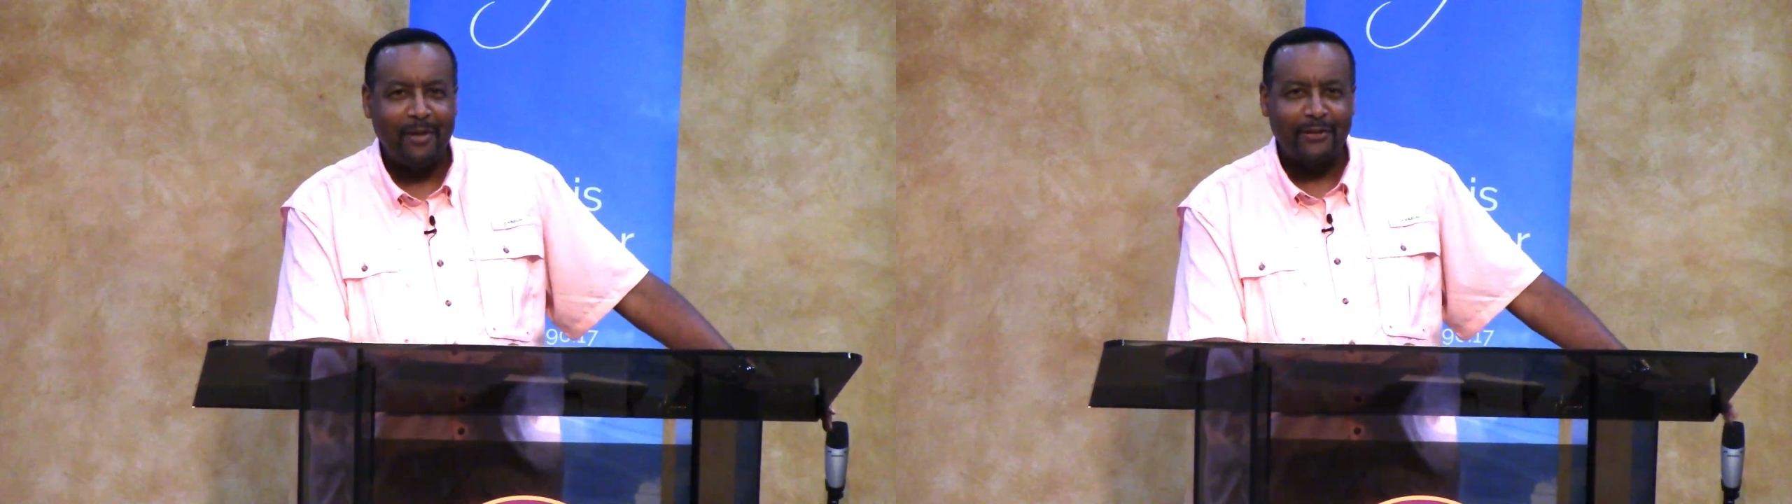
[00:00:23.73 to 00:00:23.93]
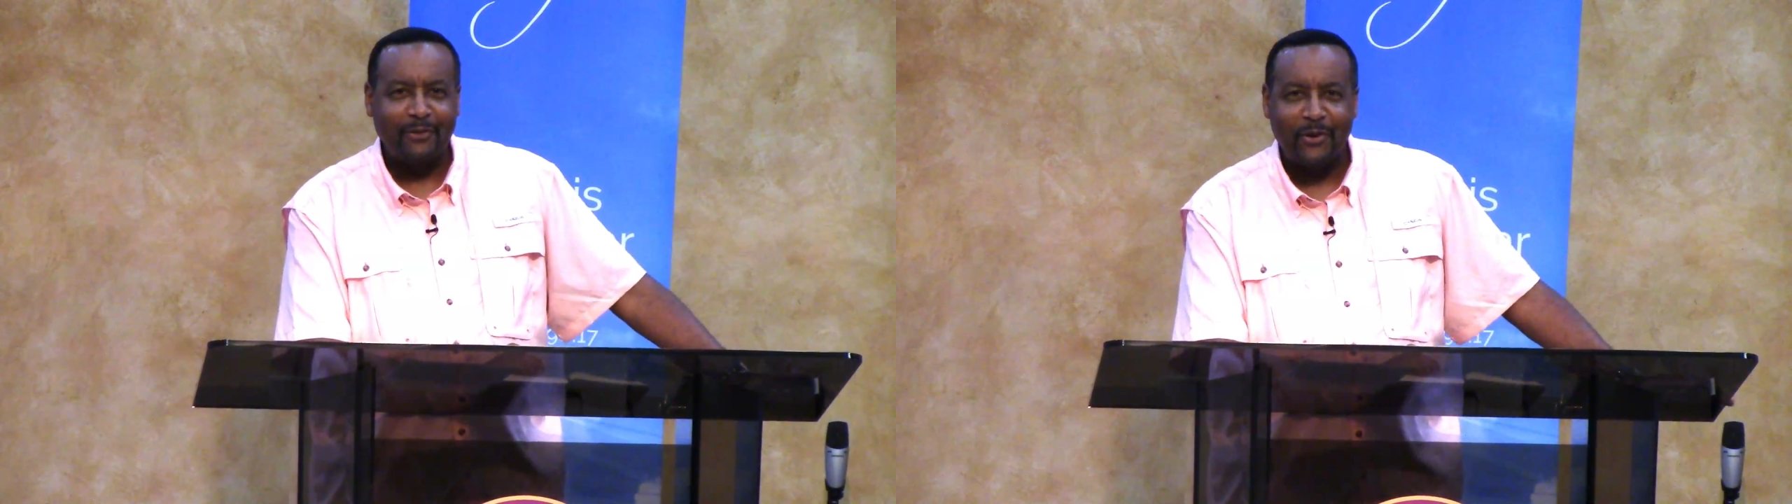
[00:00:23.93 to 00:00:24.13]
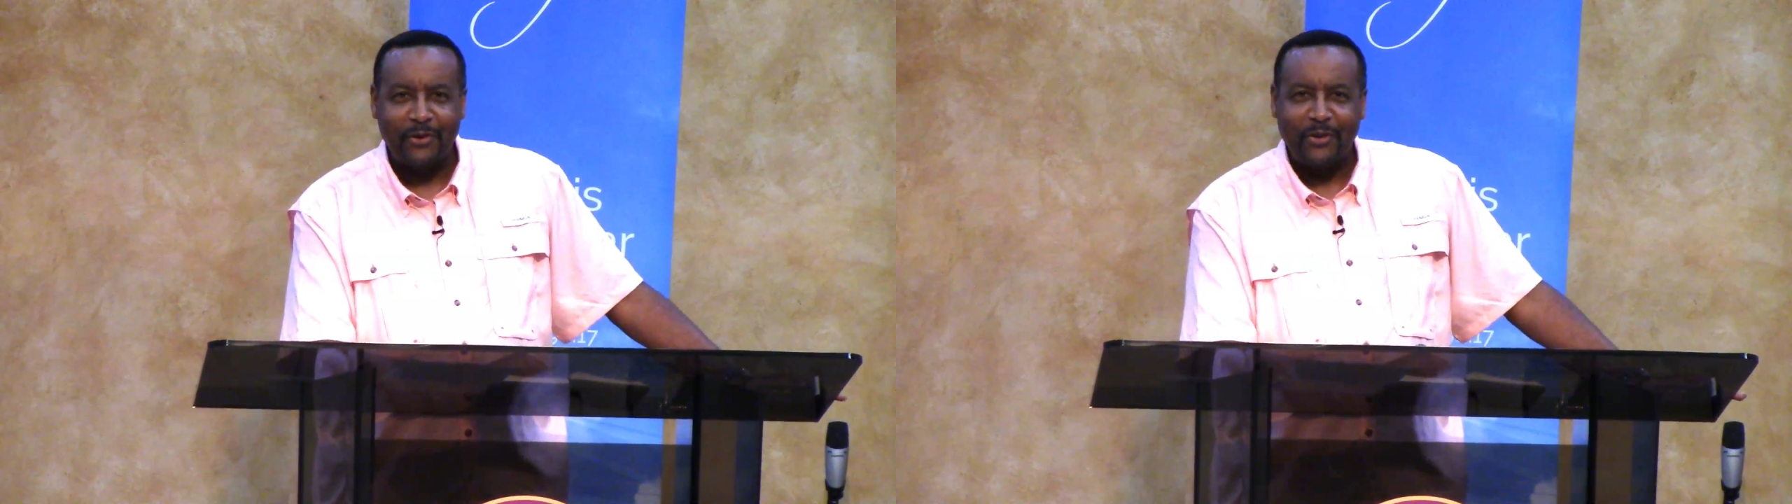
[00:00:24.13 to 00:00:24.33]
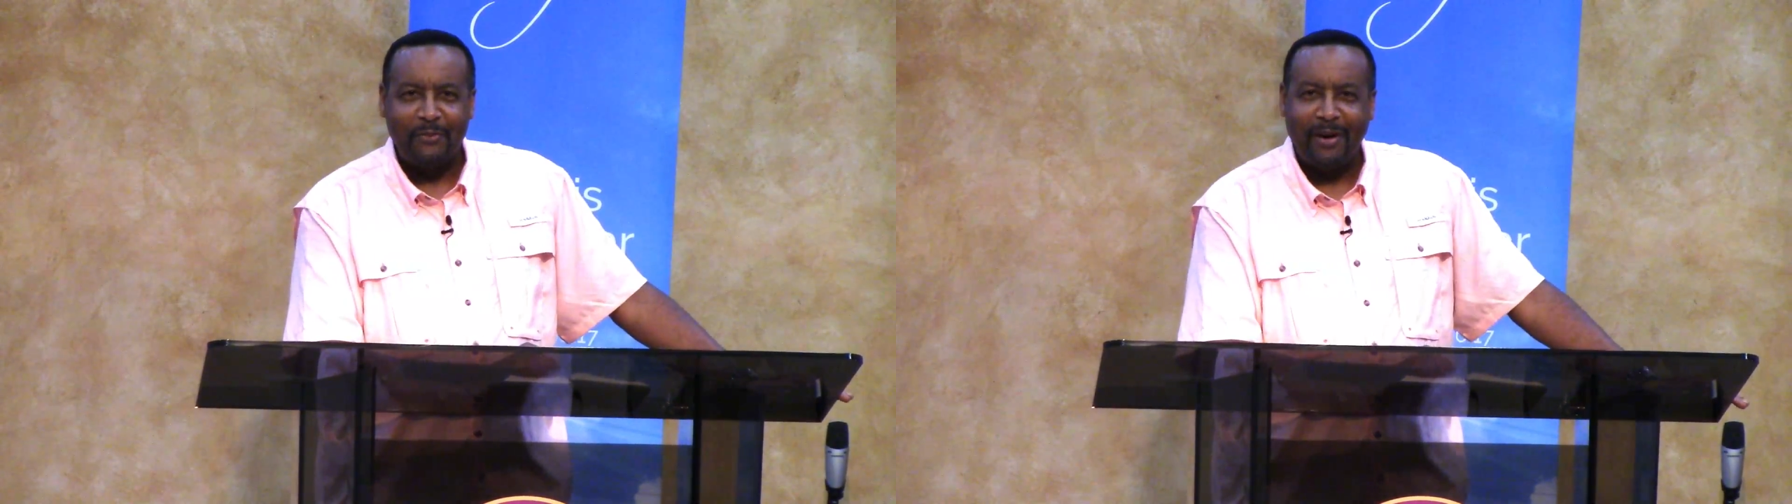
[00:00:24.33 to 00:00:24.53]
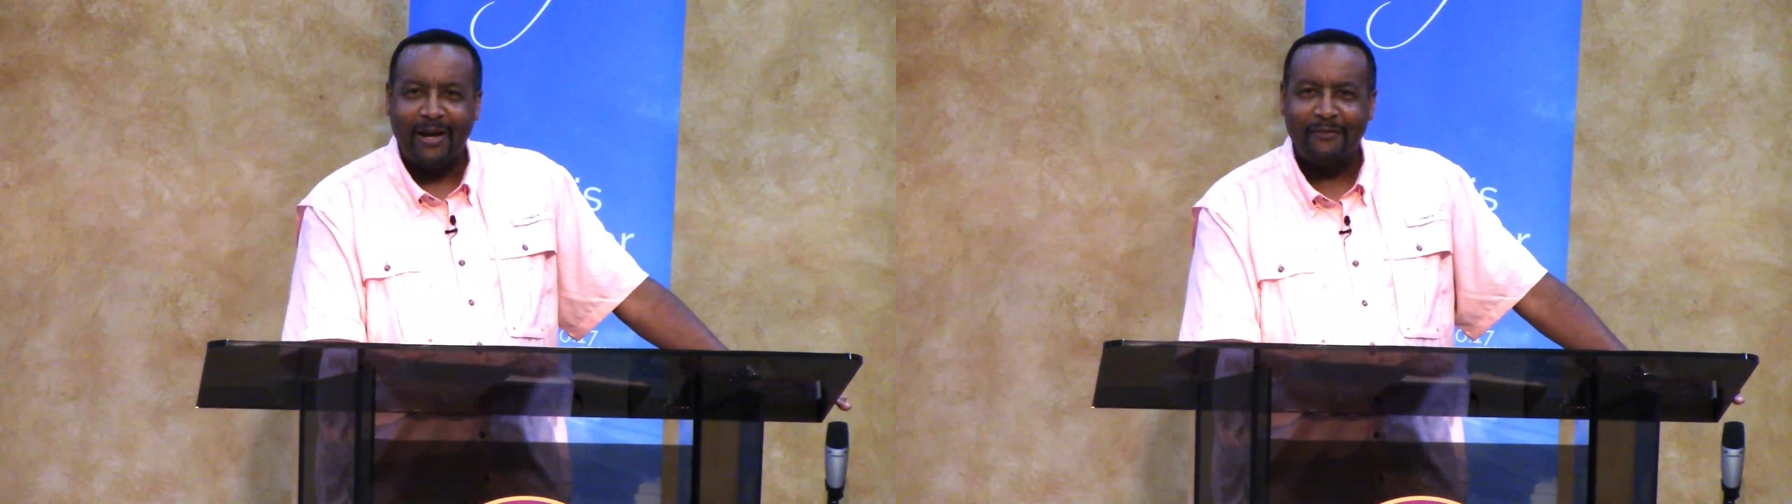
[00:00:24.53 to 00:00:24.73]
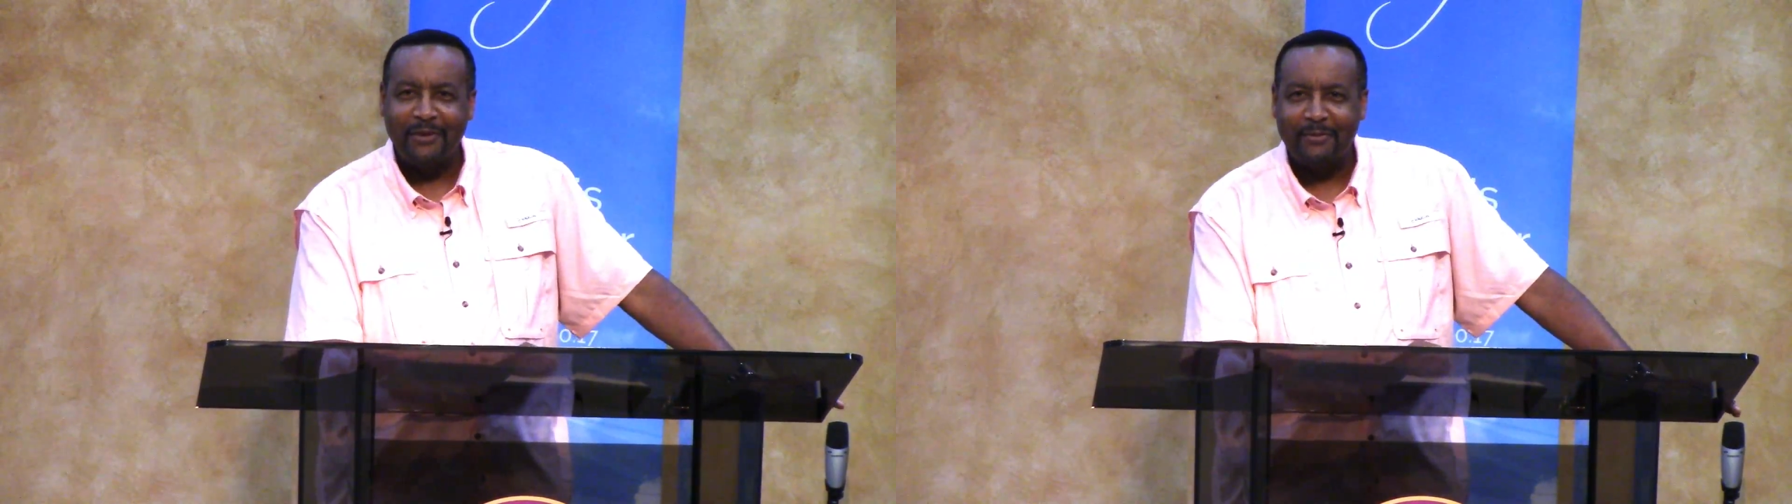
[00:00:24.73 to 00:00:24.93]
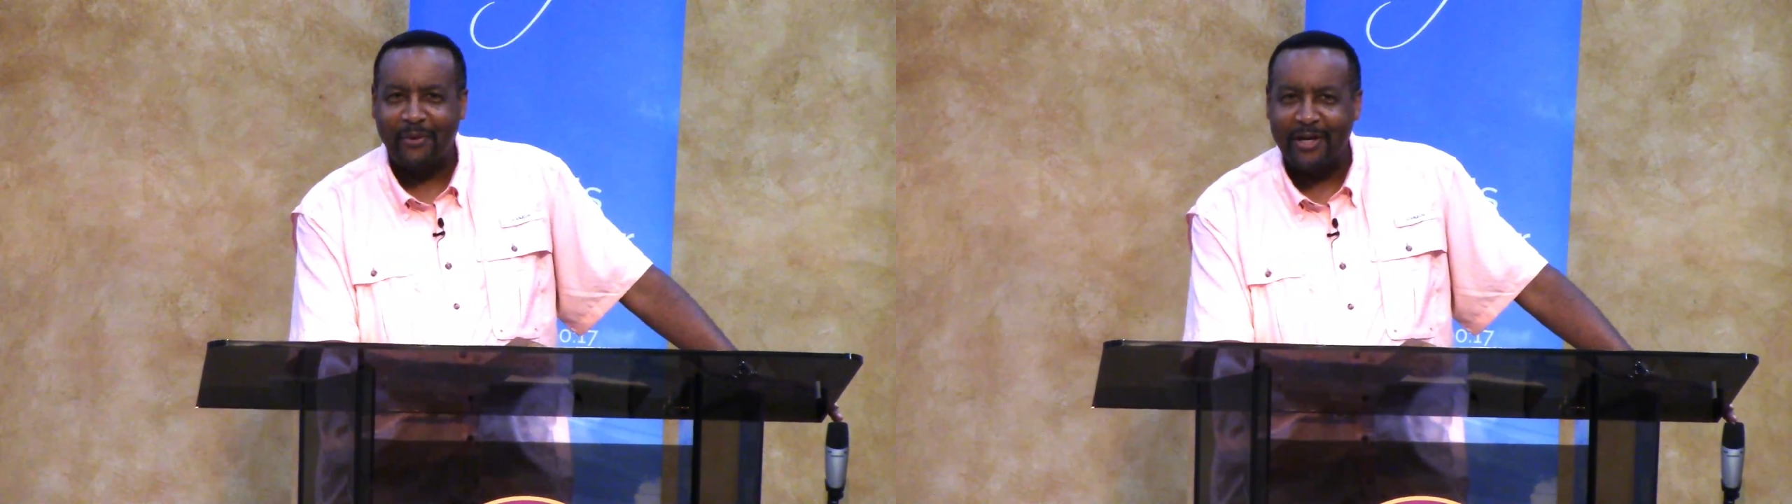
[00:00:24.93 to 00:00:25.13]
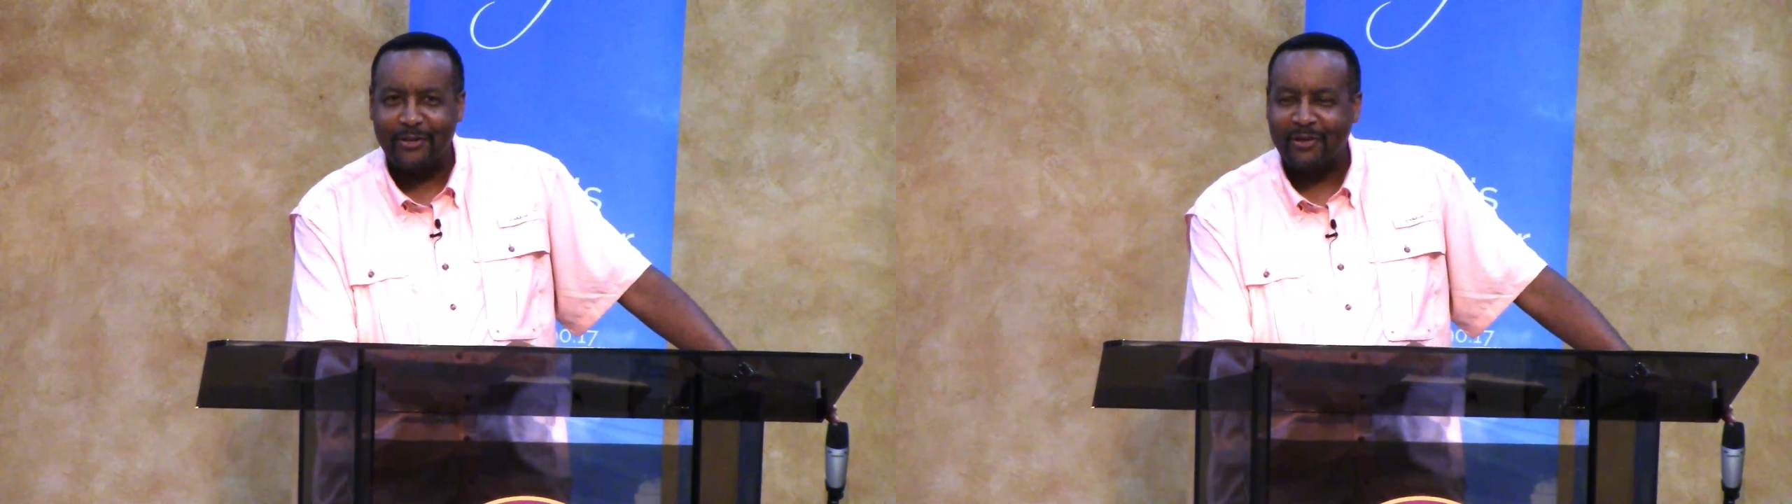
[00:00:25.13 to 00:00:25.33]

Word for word: minutes won't hurt nobody if you ain't prayed in